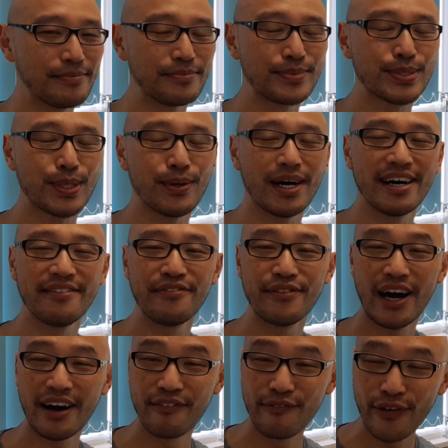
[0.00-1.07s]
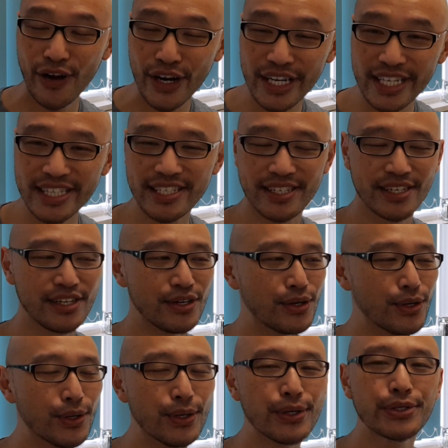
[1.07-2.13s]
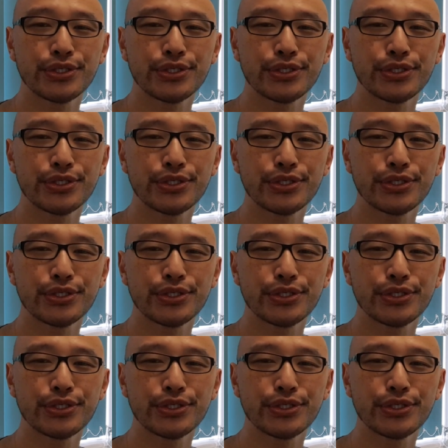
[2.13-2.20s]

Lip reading: So I avoid all